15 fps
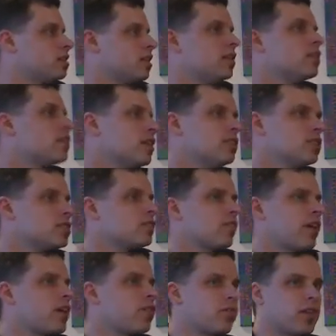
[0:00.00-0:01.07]
then just
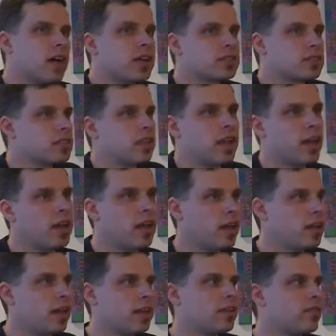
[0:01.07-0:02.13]
fail fast
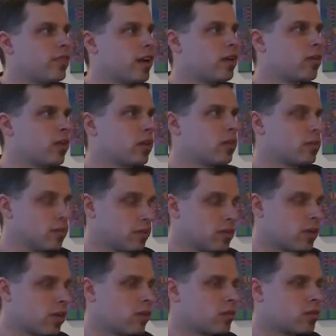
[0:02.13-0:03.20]
and let your fail
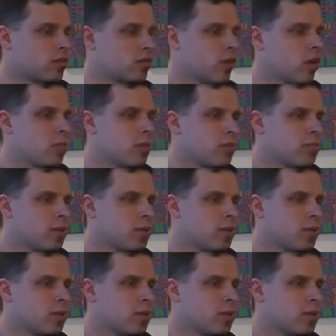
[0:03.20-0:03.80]
go global.